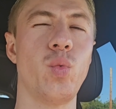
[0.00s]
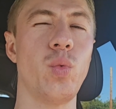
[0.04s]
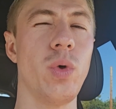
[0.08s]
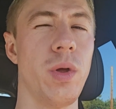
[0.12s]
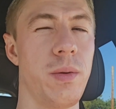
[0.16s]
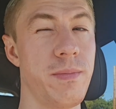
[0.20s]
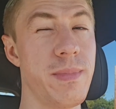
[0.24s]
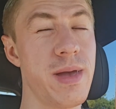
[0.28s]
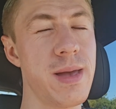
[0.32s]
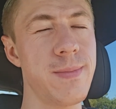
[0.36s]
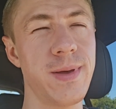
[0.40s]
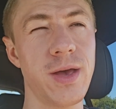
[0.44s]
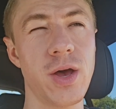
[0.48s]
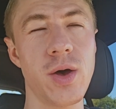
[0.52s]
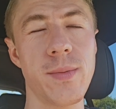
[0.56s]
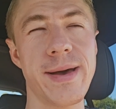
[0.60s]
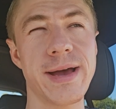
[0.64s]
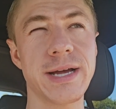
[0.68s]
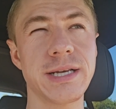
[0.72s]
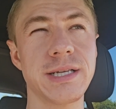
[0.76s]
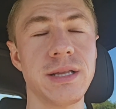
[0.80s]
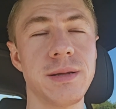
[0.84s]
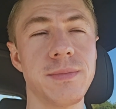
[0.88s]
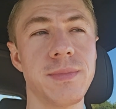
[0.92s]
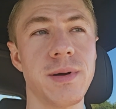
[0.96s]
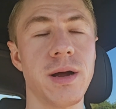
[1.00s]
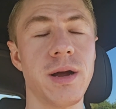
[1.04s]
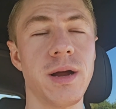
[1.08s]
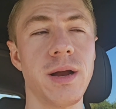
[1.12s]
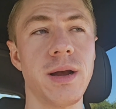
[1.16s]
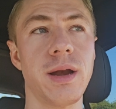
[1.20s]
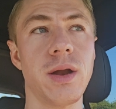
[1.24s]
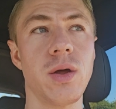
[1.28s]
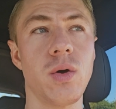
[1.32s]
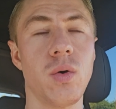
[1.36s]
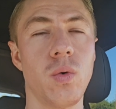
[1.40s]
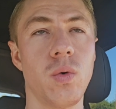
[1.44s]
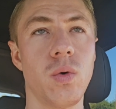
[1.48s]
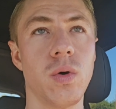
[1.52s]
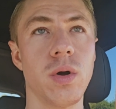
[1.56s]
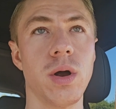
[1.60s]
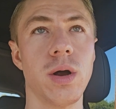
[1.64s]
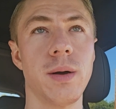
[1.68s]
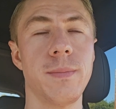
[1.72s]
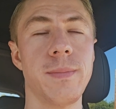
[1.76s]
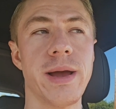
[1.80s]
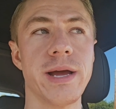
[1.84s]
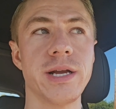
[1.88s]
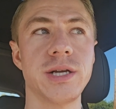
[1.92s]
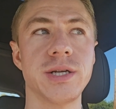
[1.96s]
we'll maybe go back to the barn,
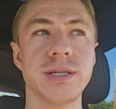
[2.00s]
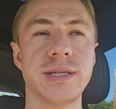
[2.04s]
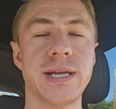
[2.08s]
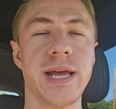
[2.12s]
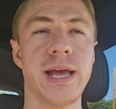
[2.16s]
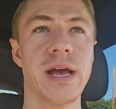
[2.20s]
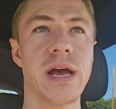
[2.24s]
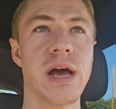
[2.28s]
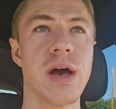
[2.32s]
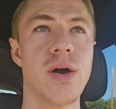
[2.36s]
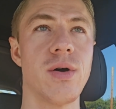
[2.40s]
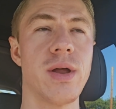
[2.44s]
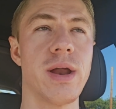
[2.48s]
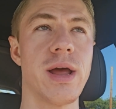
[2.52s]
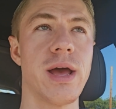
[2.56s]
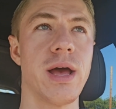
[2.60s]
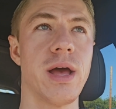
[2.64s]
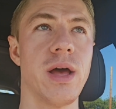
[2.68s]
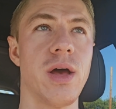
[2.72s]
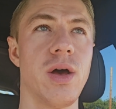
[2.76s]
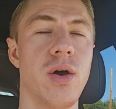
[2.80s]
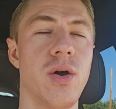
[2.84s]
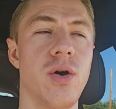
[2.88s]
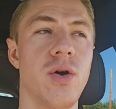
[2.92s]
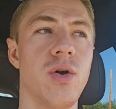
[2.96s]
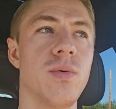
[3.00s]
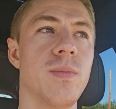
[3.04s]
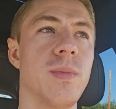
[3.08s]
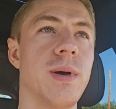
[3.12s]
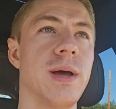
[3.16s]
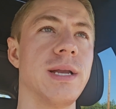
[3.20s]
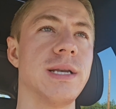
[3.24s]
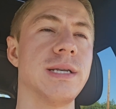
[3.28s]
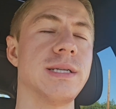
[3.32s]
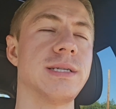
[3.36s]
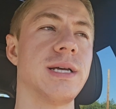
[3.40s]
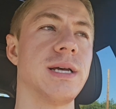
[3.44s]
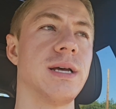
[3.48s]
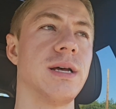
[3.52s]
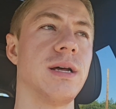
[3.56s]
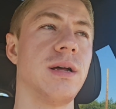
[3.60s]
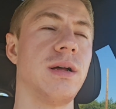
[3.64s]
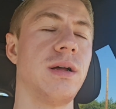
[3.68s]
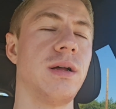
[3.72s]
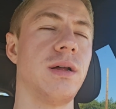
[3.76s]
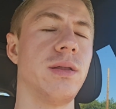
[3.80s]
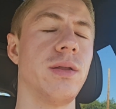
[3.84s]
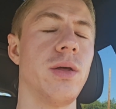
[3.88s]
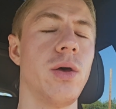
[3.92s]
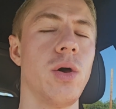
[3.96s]
or might just hang out at home
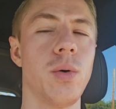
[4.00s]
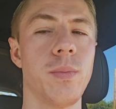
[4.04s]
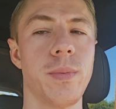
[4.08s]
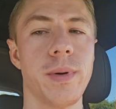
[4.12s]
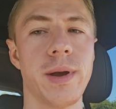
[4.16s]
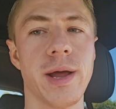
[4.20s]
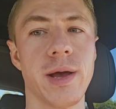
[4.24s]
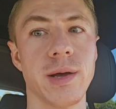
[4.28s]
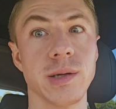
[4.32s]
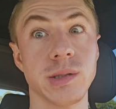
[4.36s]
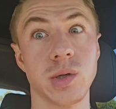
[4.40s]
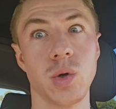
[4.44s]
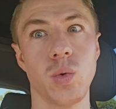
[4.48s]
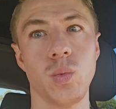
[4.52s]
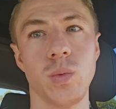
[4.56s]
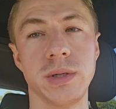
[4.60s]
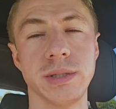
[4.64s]
until the open house.